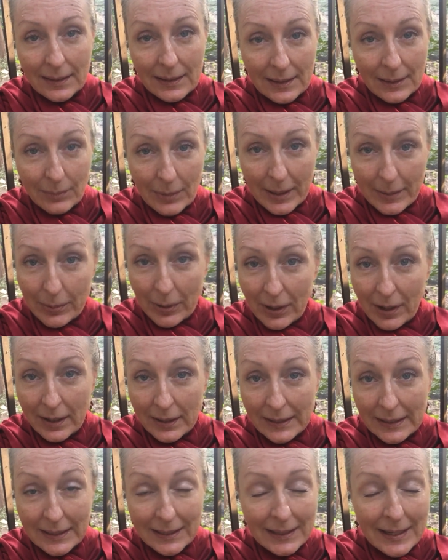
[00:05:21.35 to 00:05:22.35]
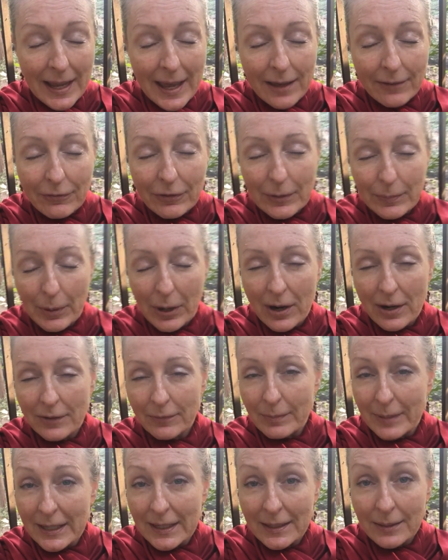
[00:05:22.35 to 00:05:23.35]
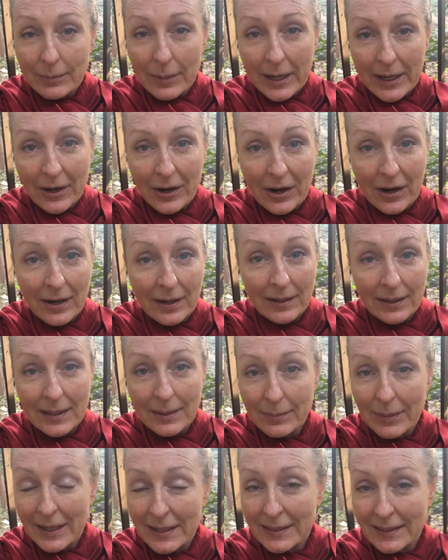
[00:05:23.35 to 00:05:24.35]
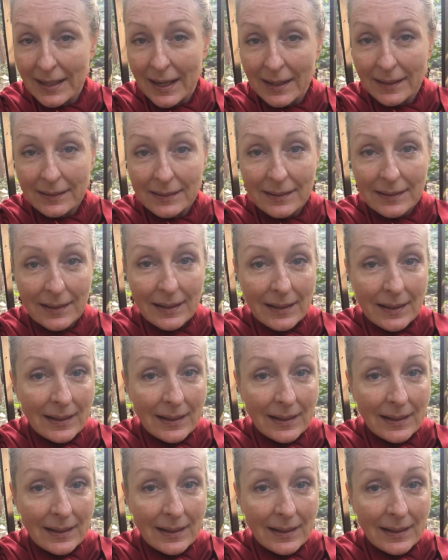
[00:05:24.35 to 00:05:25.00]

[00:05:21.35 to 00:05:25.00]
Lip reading: in my body, in every part of me, in my heart, in my sex,